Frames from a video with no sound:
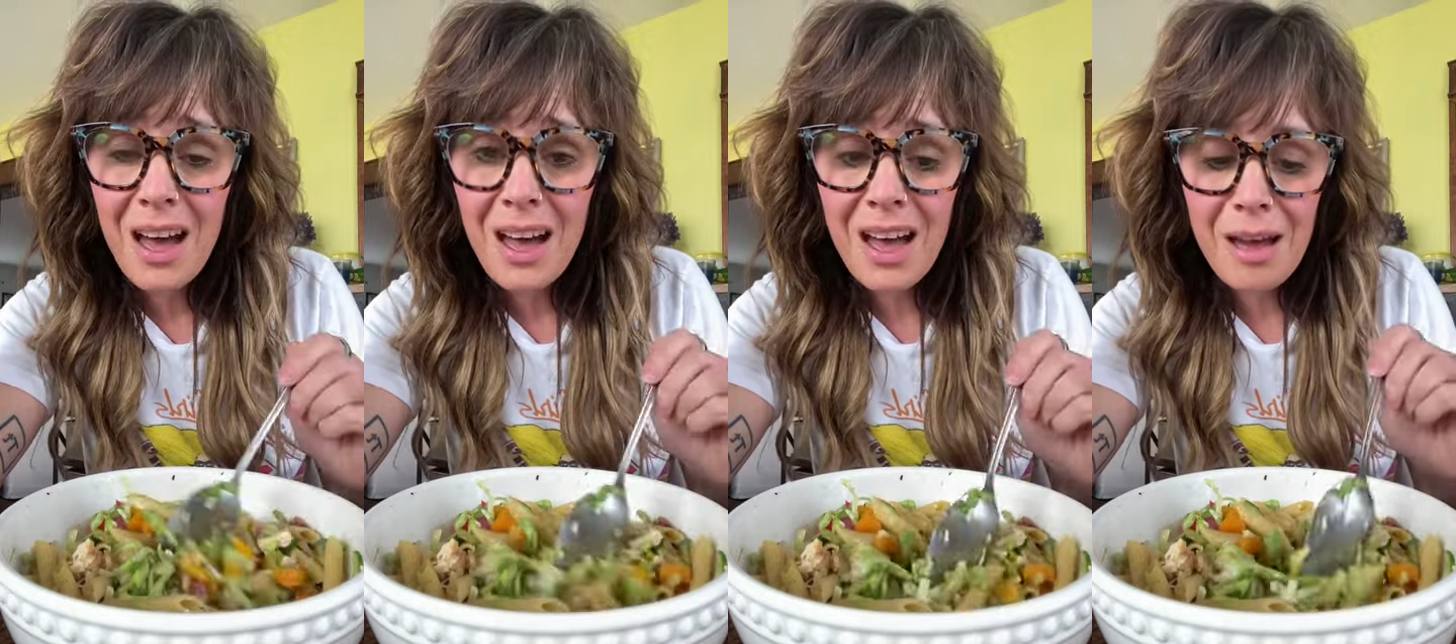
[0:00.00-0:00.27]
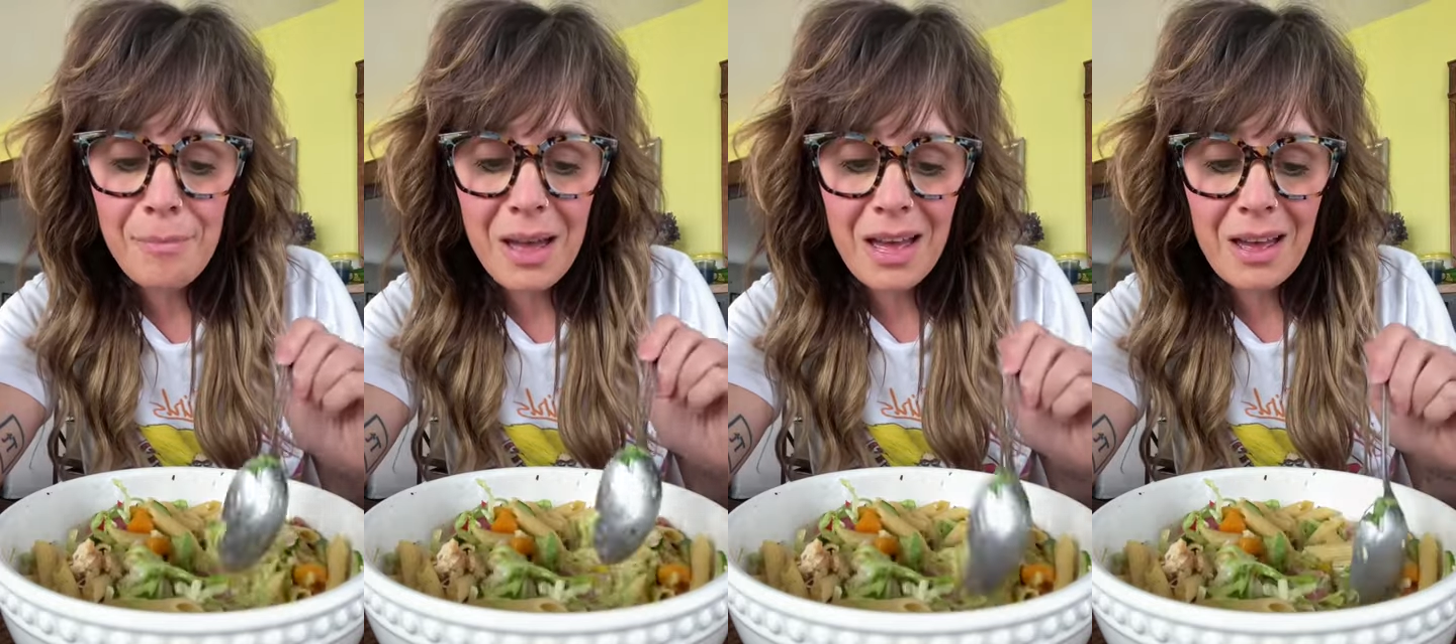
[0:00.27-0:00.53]

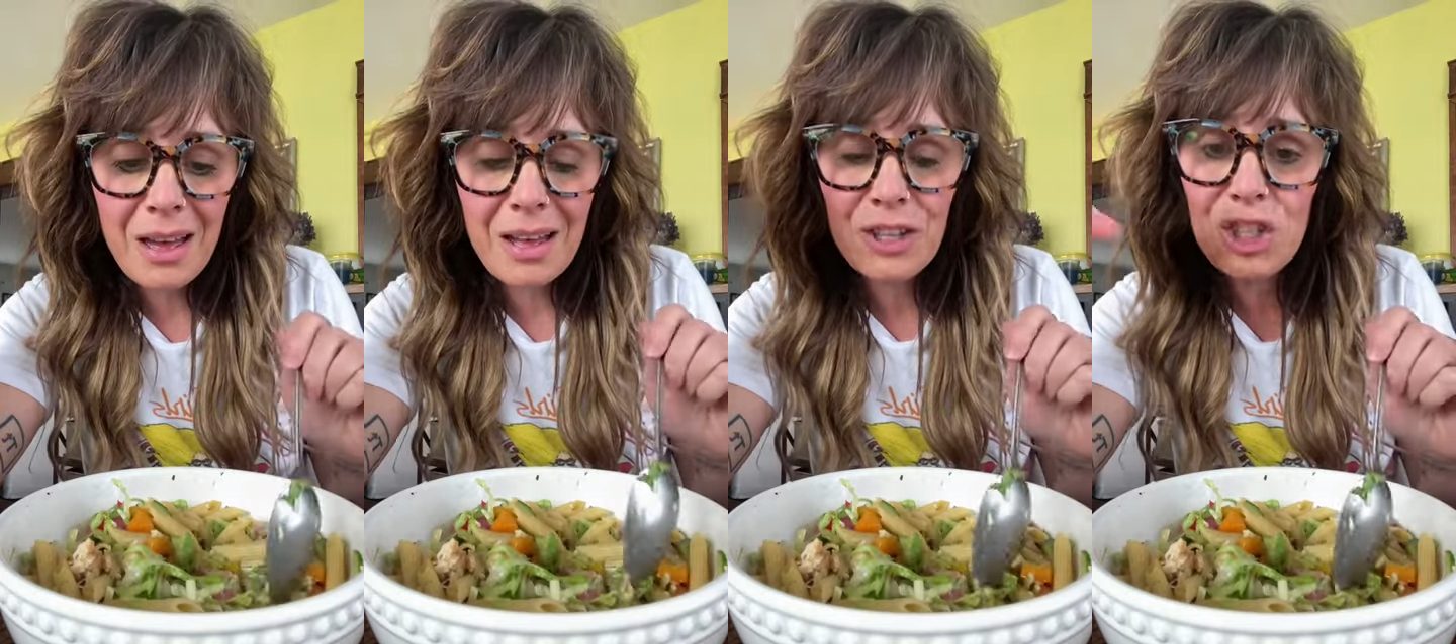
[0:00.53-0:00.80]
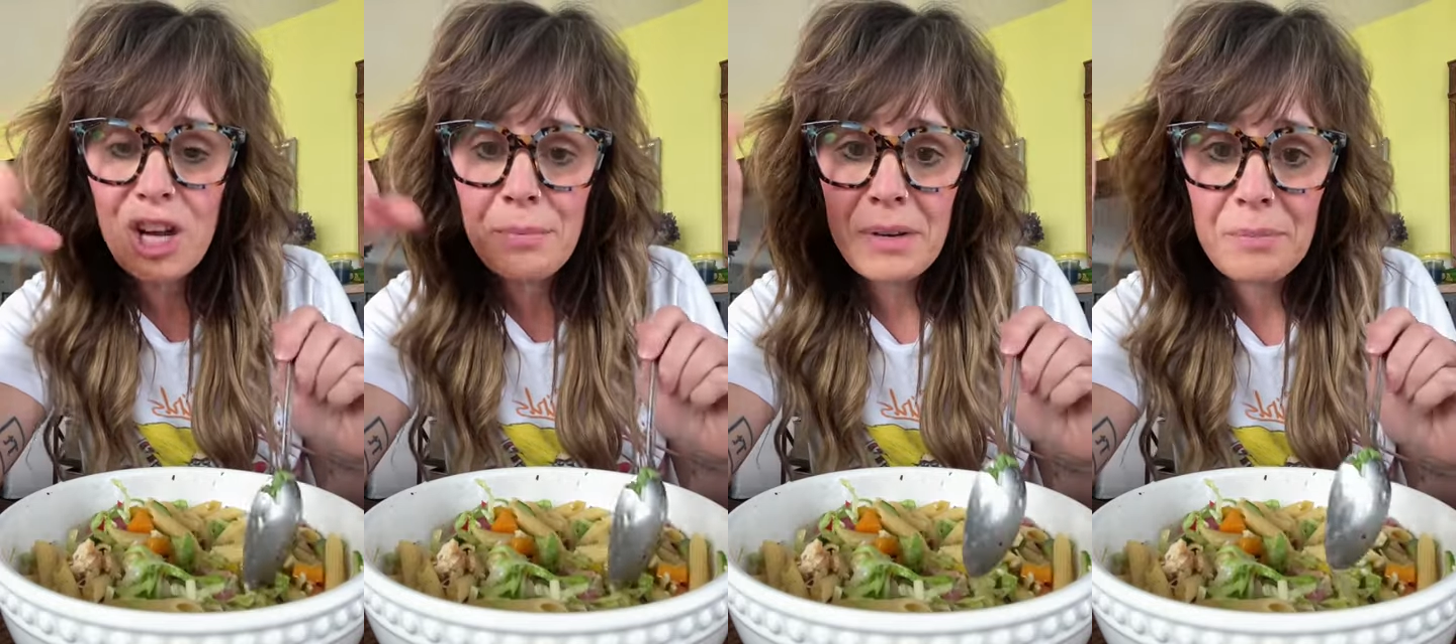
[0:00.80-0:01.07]
um, uh,
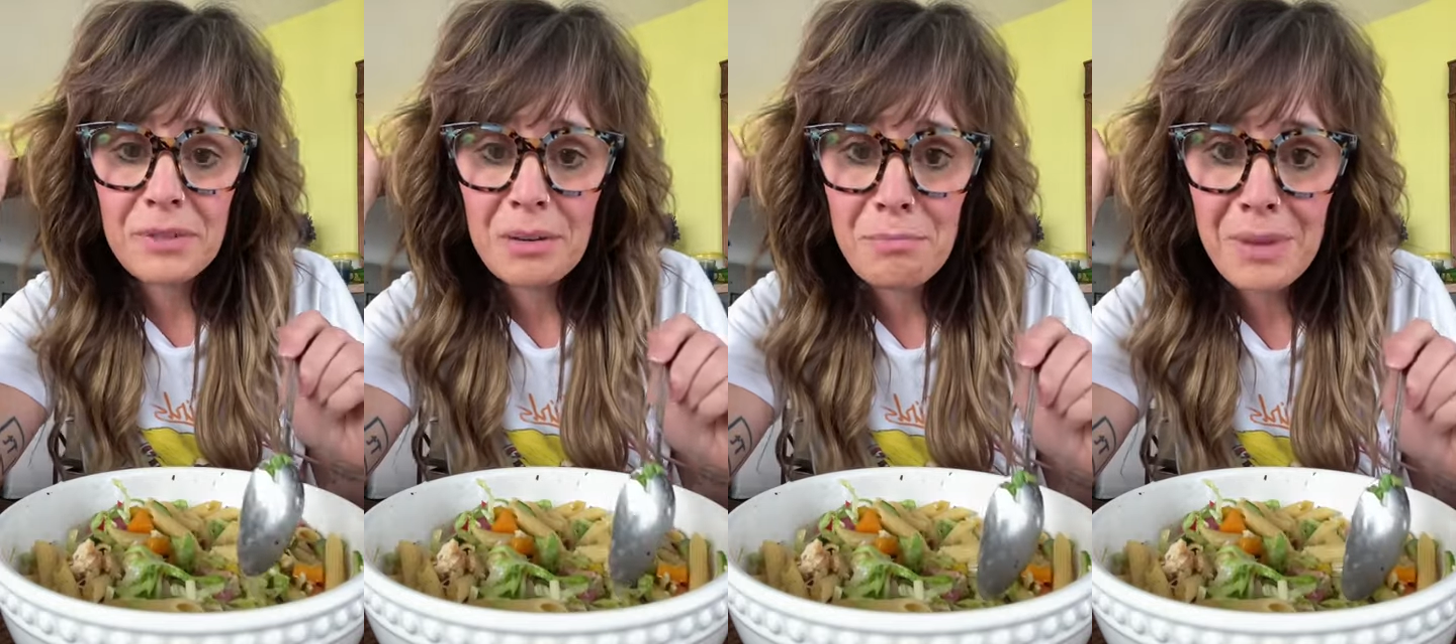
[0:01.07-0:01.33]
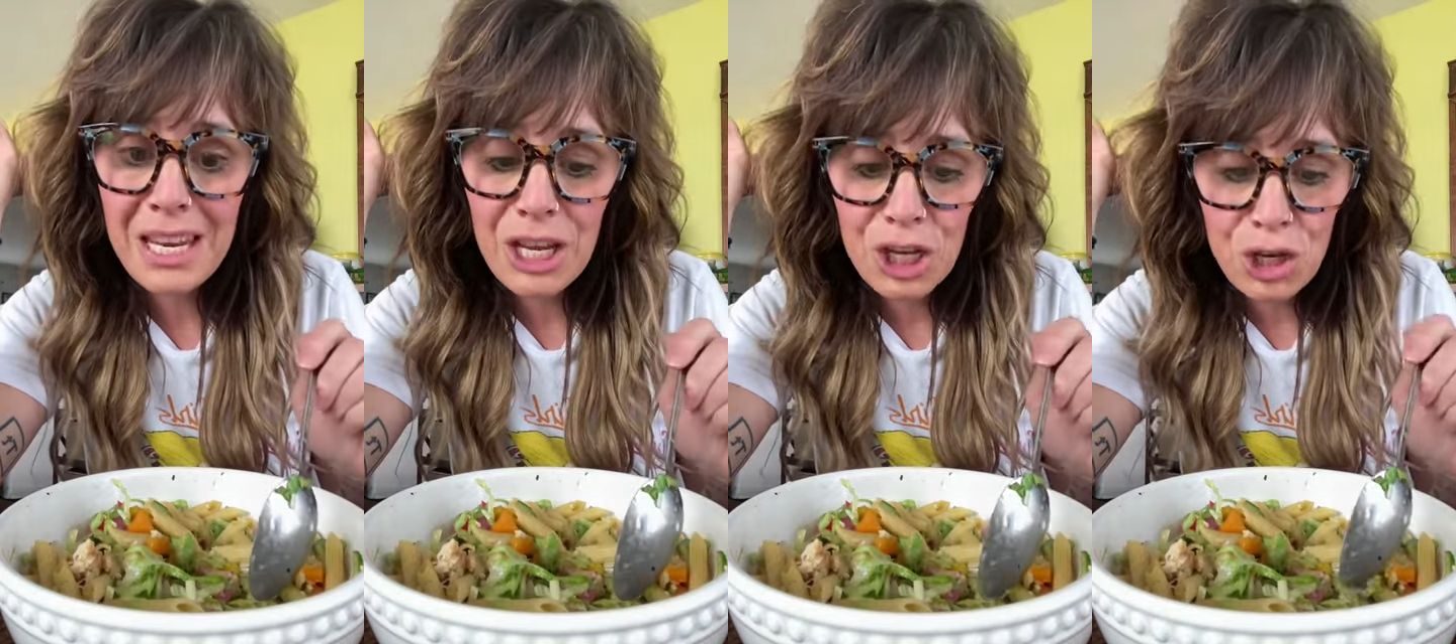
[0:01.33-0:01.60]
chopped up
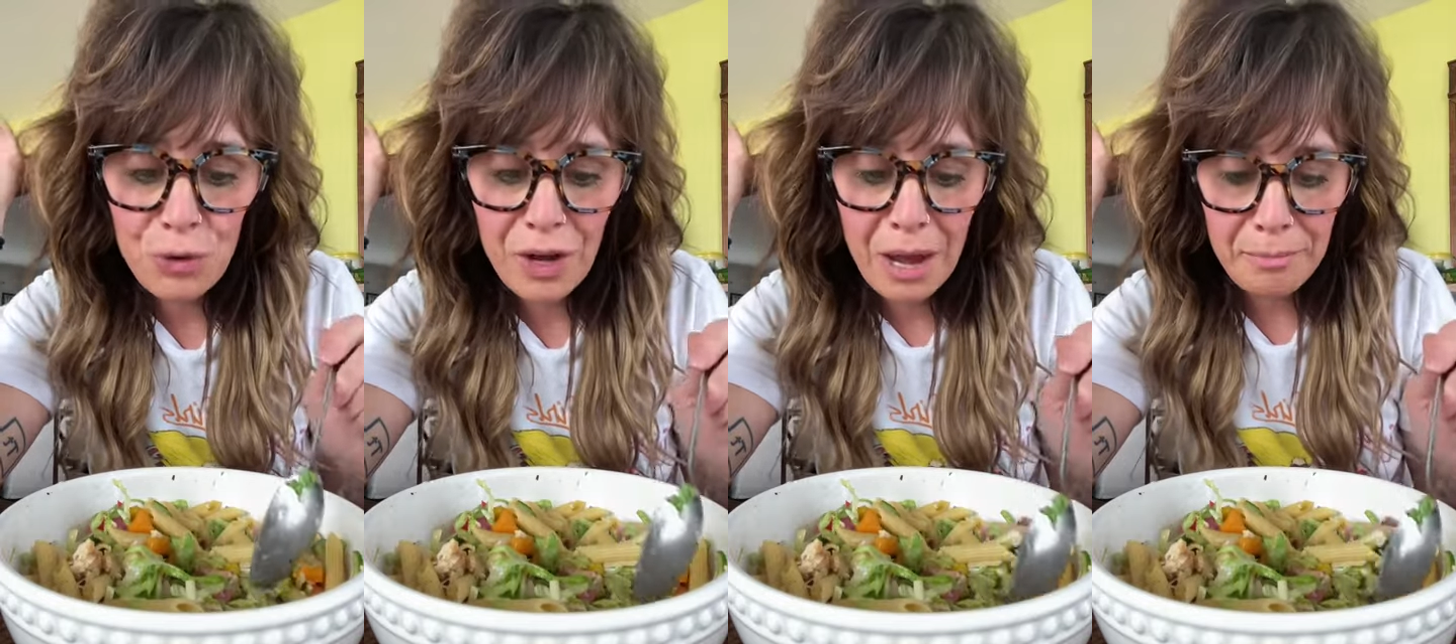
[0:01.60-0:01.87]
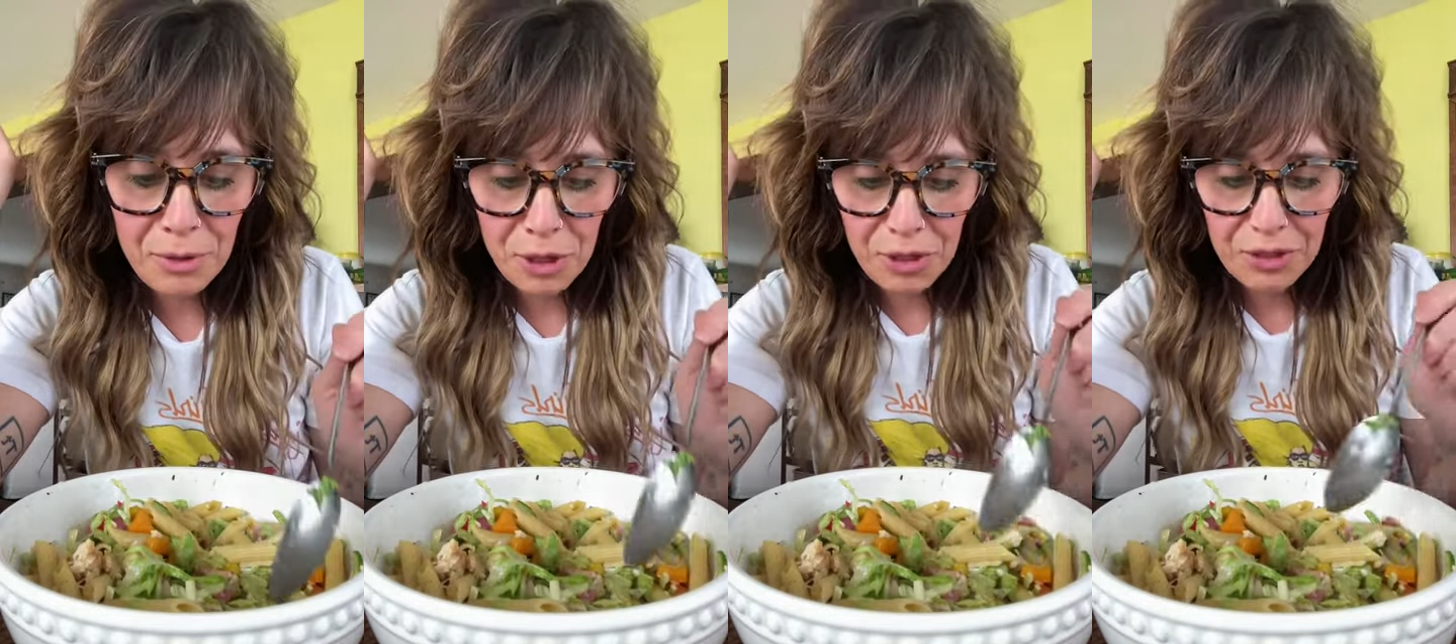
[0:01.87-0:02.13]
some mini
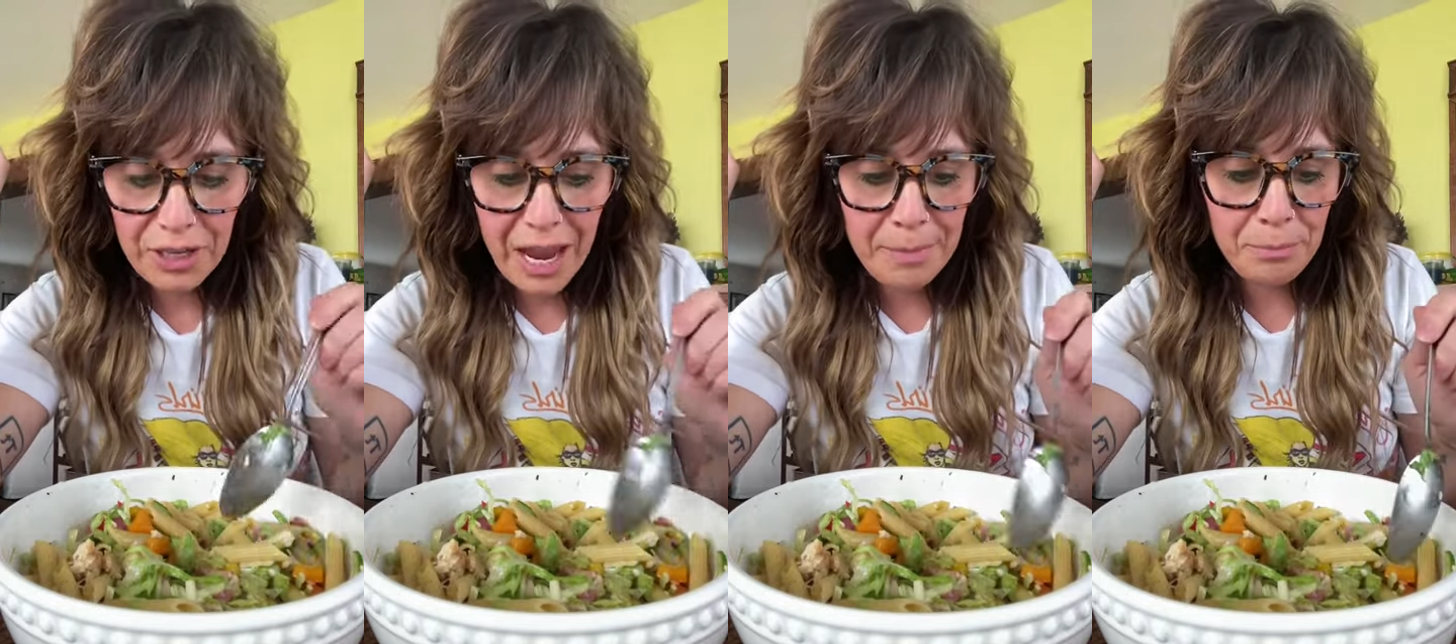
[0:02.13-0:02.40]
cucumbers.